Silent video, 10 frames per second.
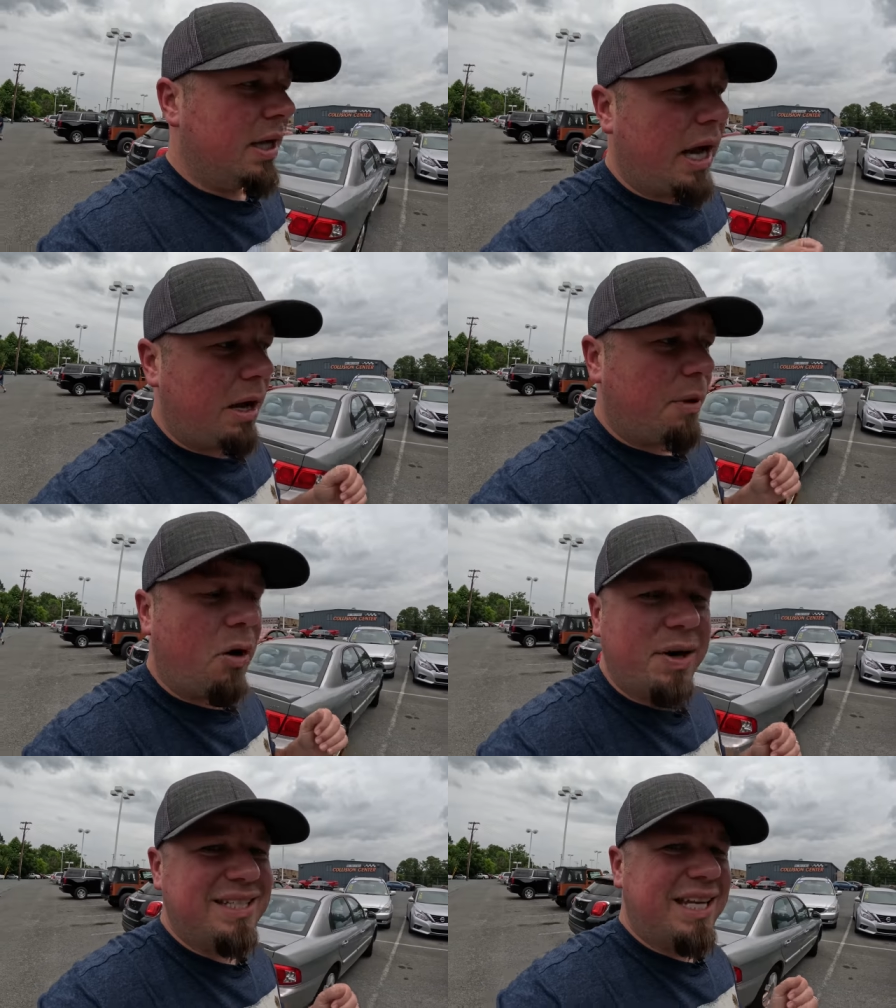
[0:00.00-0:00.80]
Um,
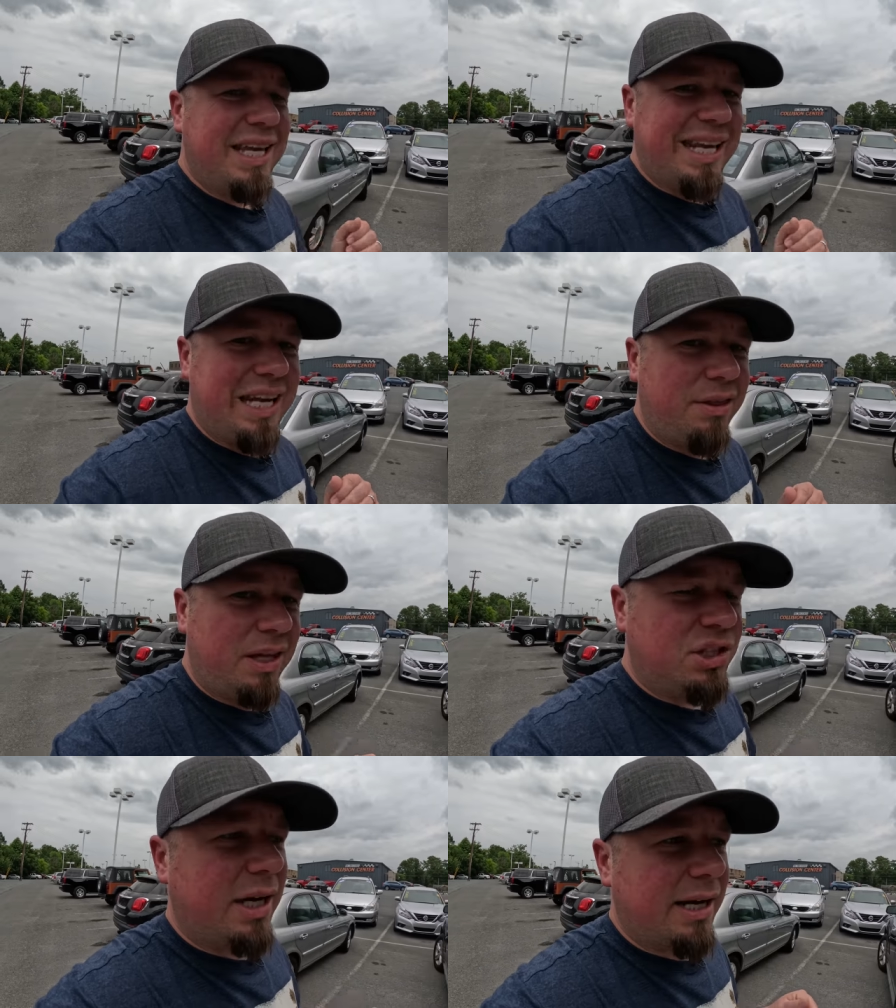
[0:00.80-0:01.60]
always get
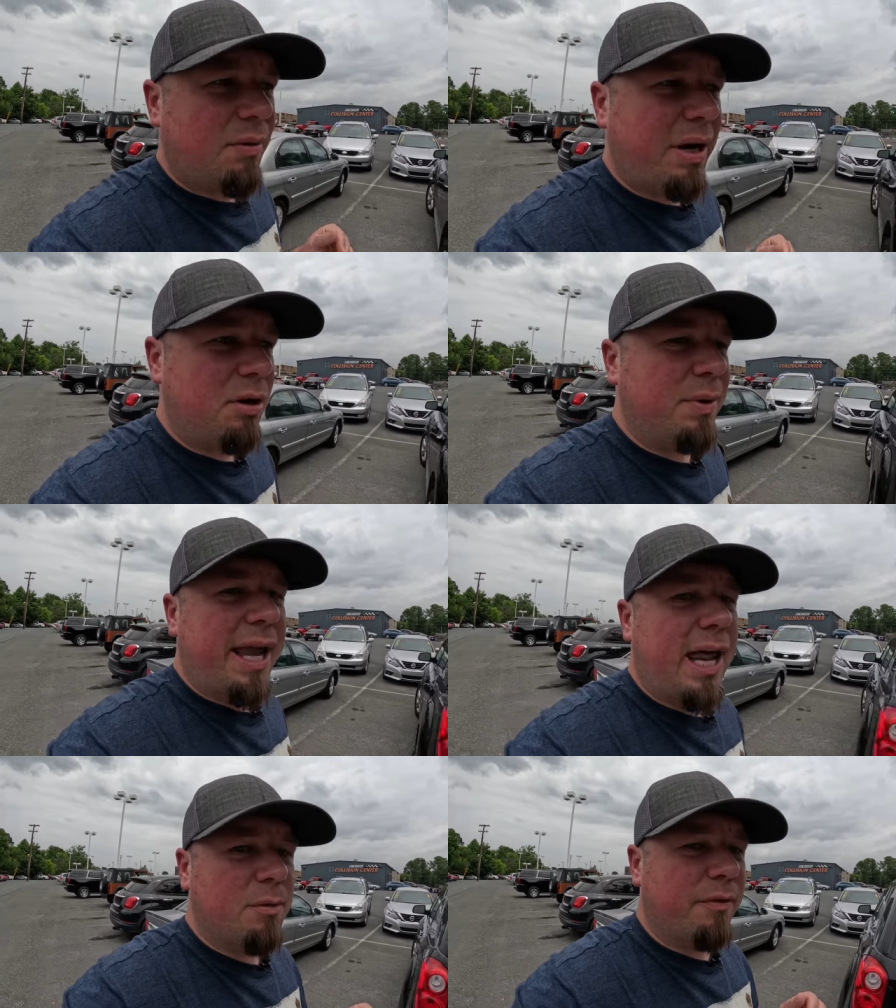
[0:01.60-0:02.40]
anything checked out by your
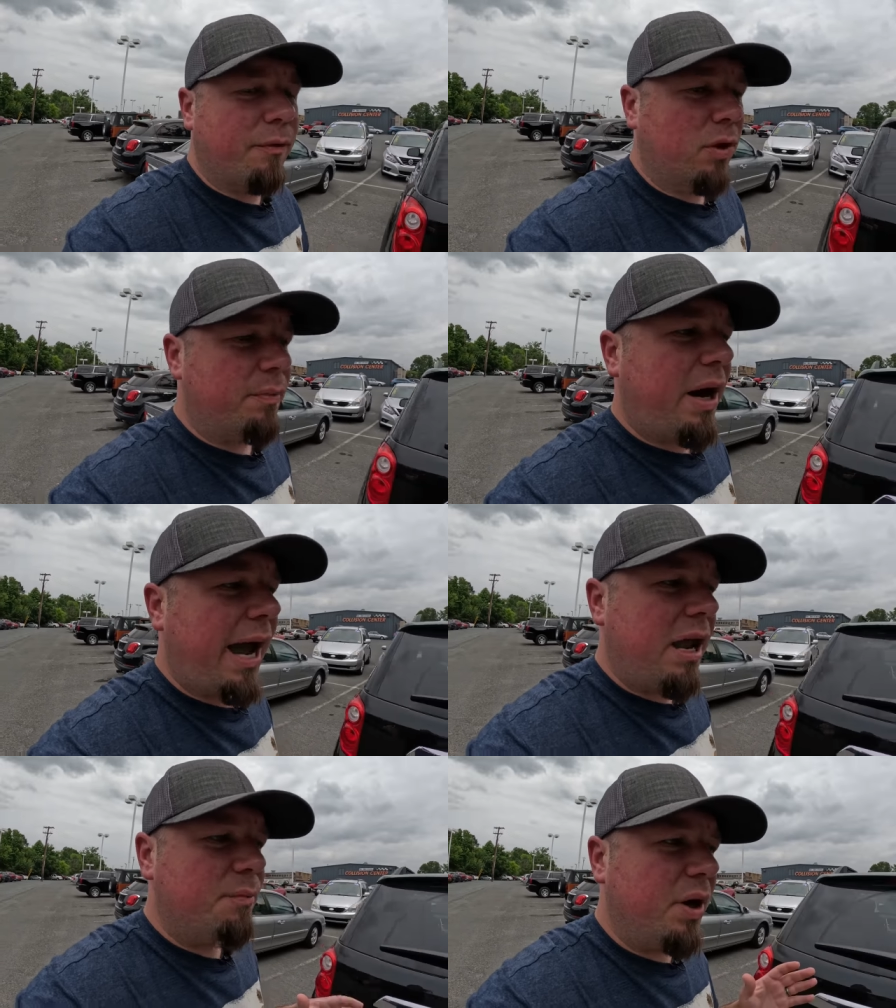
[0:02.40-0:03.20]
mechanic before you
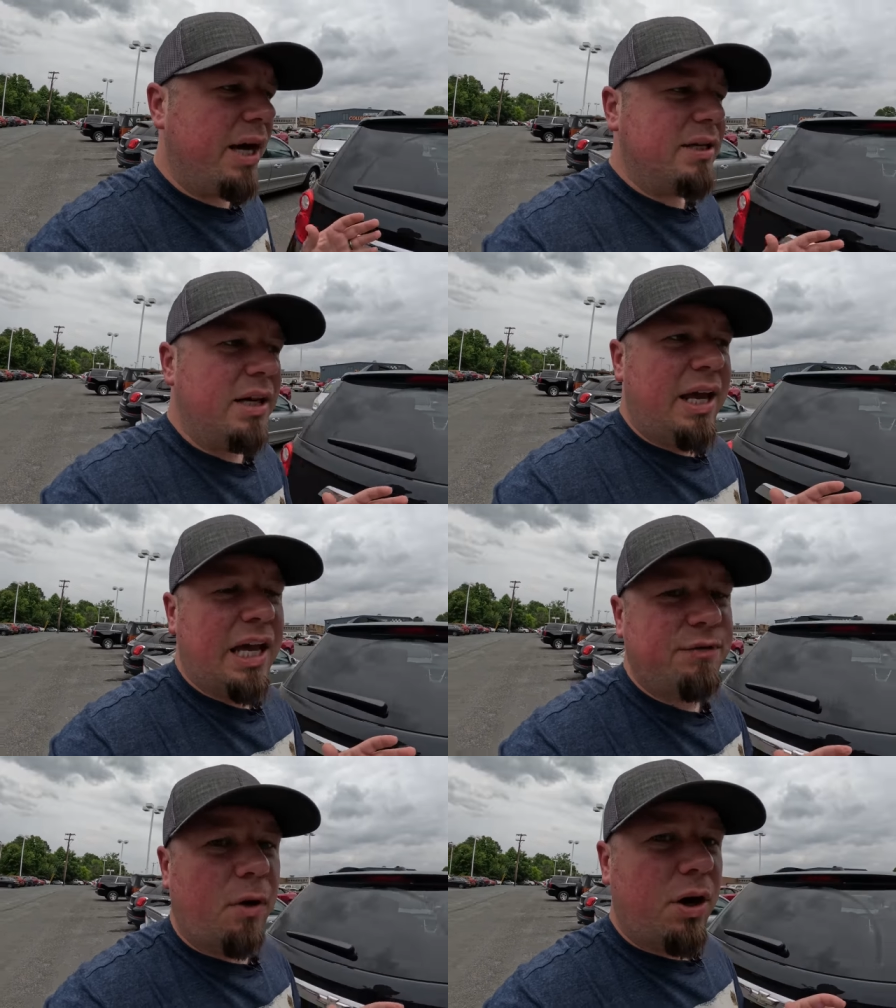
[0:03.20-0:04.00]
buy it. But
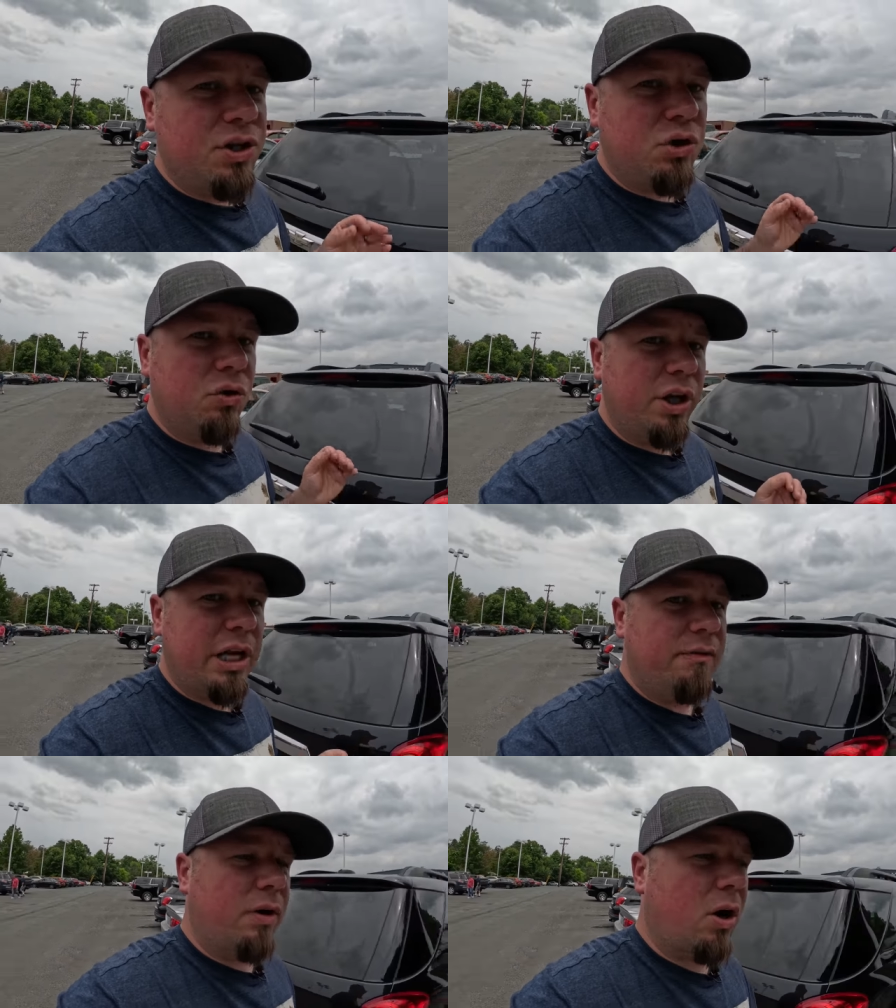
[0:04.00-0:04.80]
as far as you
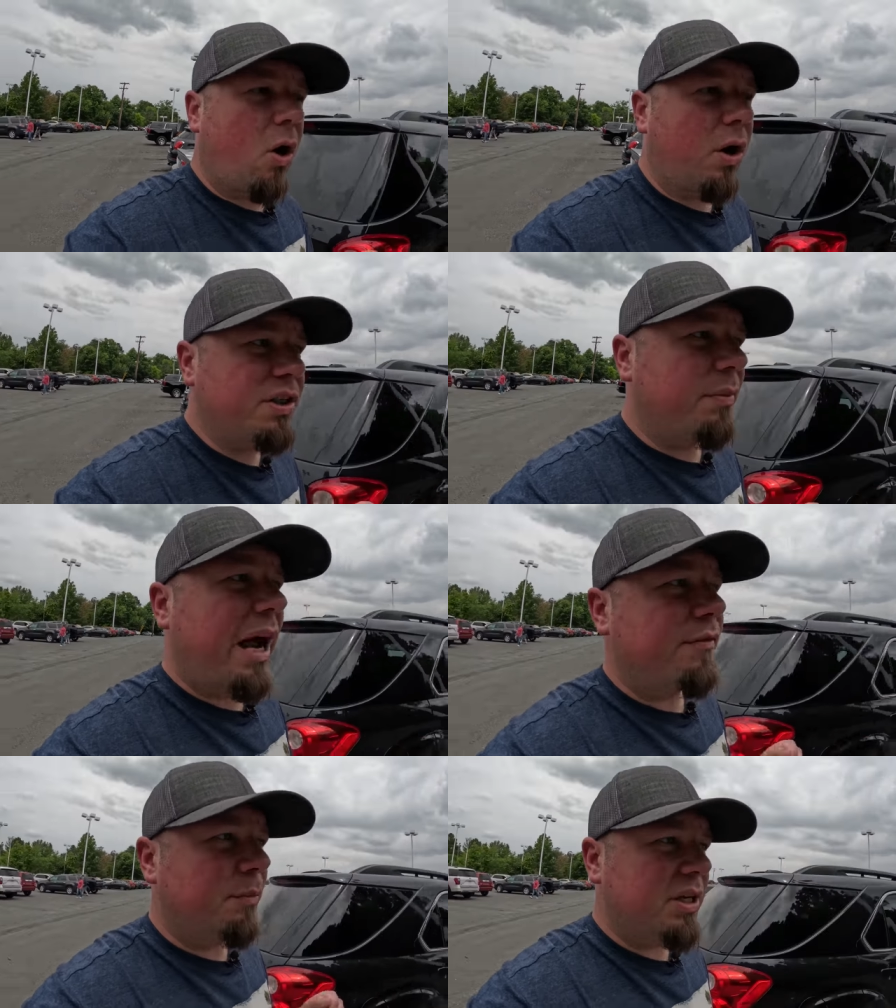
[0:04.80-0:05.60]
looking for a car to
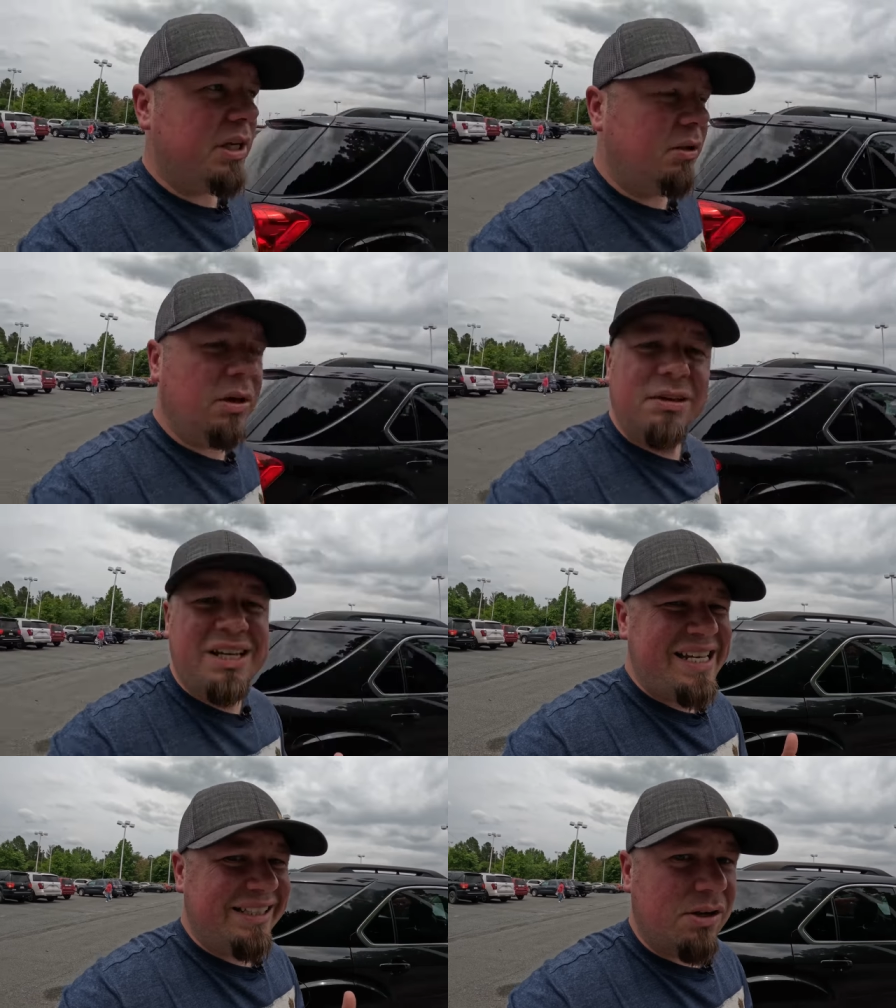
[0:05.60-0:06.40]
buy from a dealer,
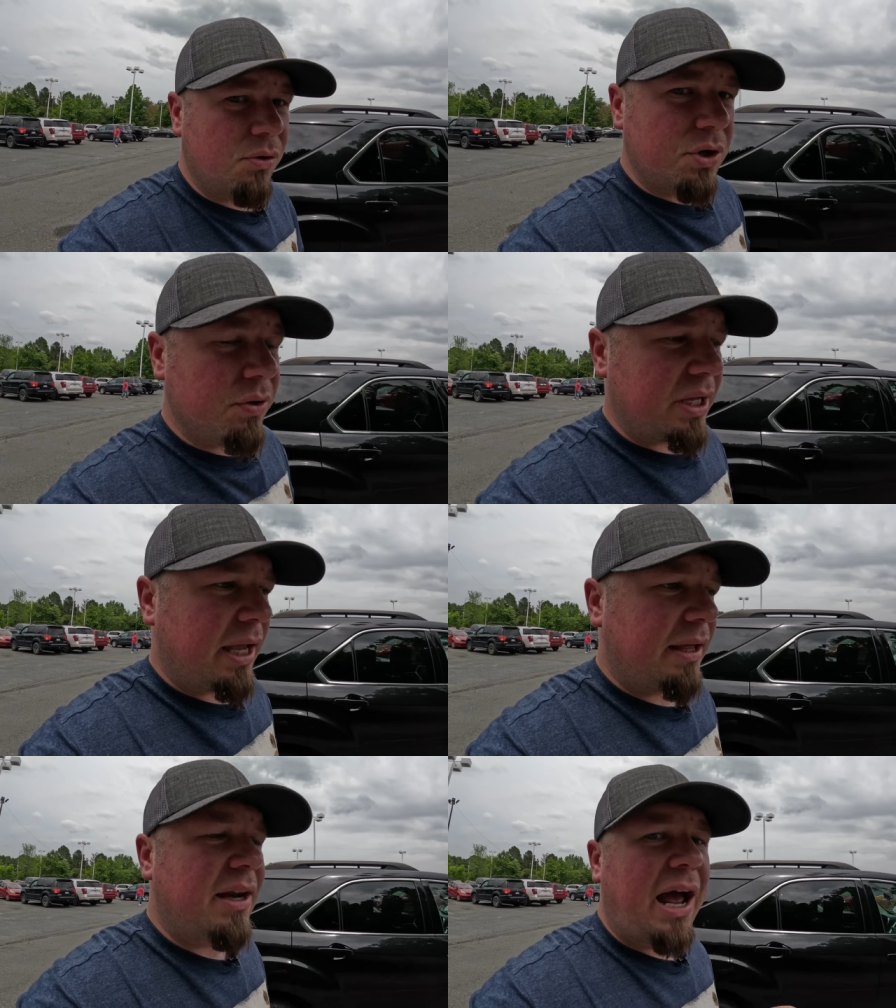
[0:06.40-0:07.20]
don't do it
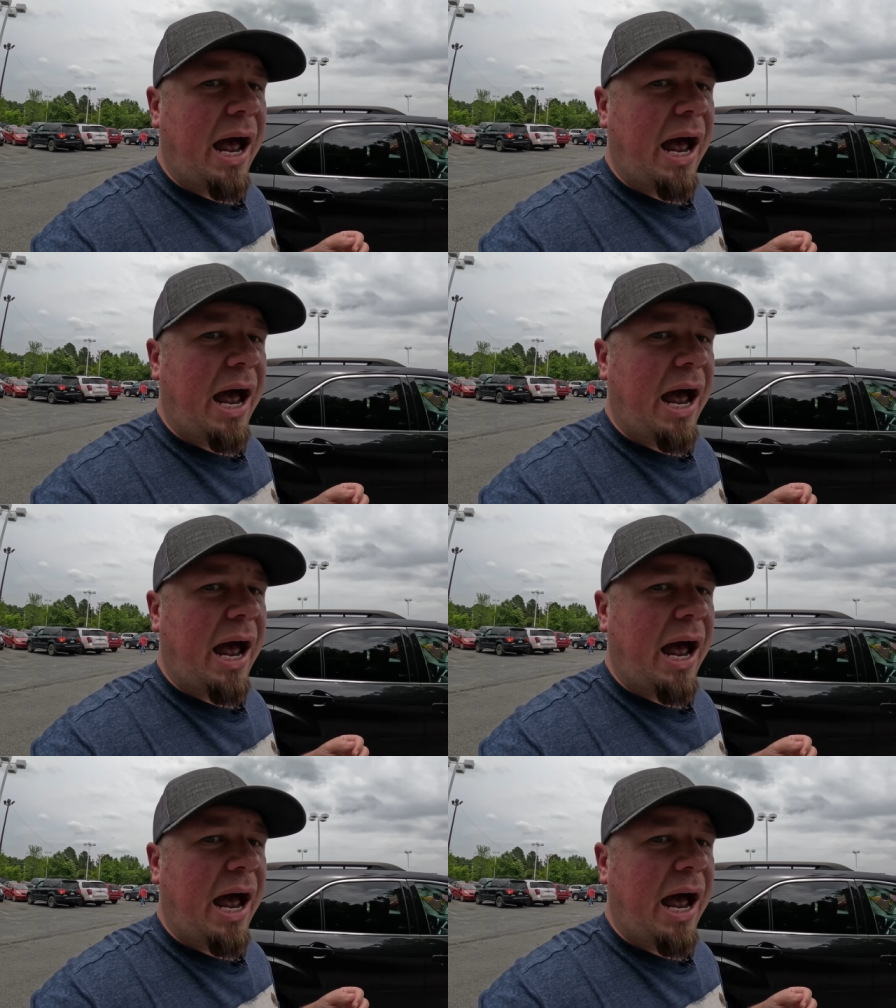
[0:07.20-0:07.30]
yet.